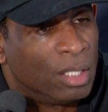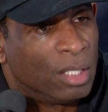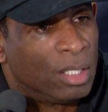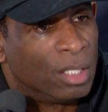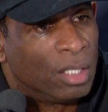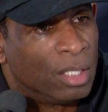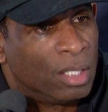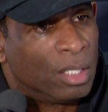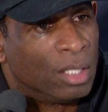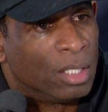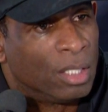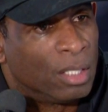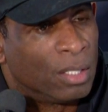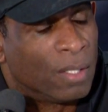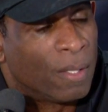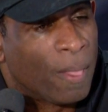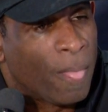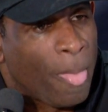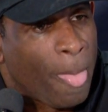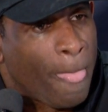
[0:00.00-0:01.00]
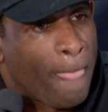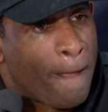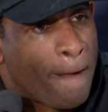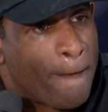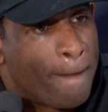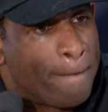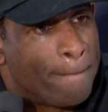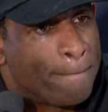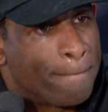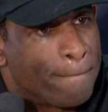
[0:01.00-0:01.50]
The fact that he was your
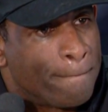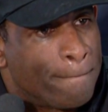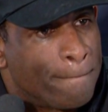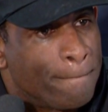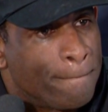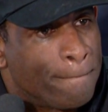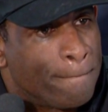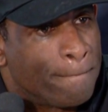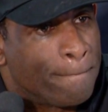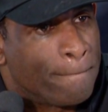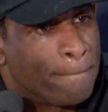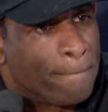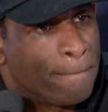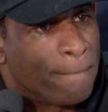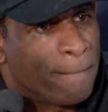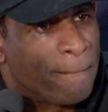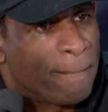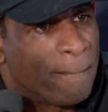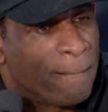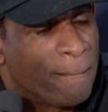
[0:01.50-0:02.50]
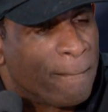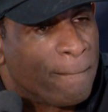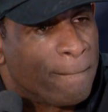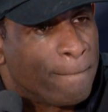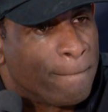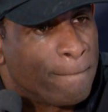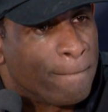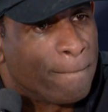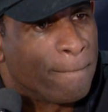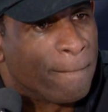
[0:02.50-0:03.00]
first 2023 high
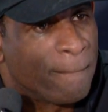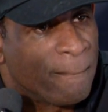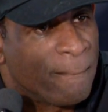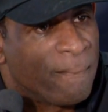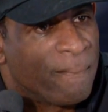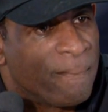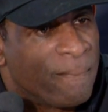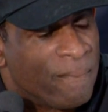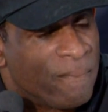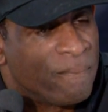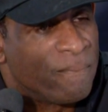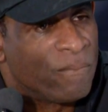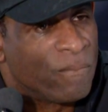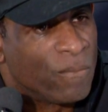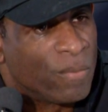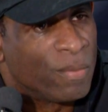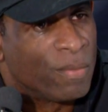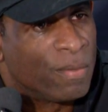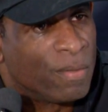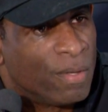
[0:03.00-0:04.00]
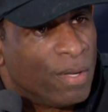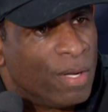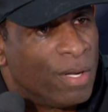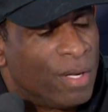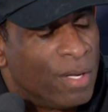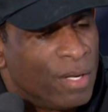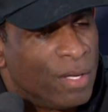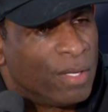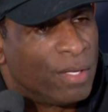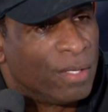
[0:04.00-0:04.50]
school commit
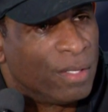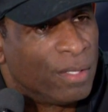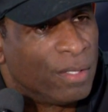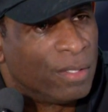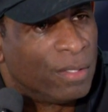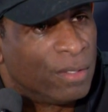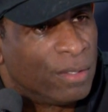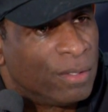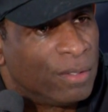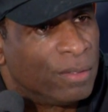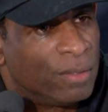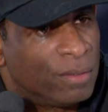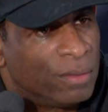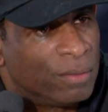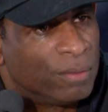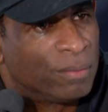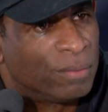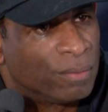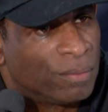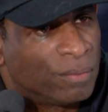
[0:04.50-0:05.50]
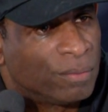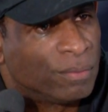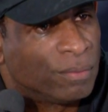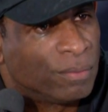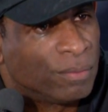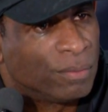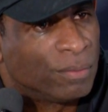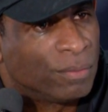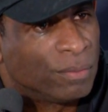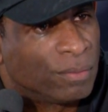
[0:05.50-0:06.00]
uh-huh. and the fact you've known him so long, did
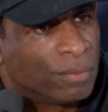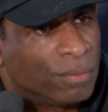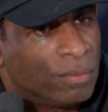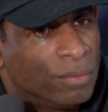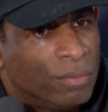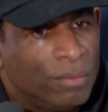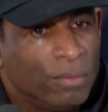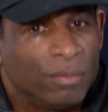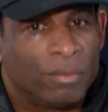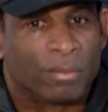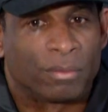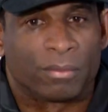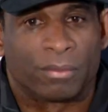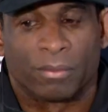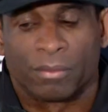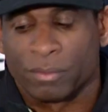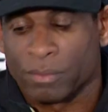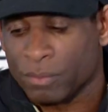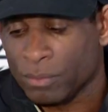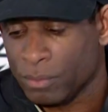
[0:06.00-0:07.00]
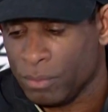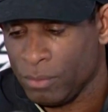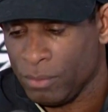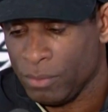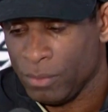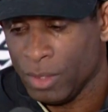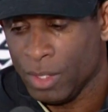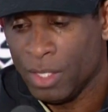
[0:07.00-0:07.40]
that kind of make that a little extra special?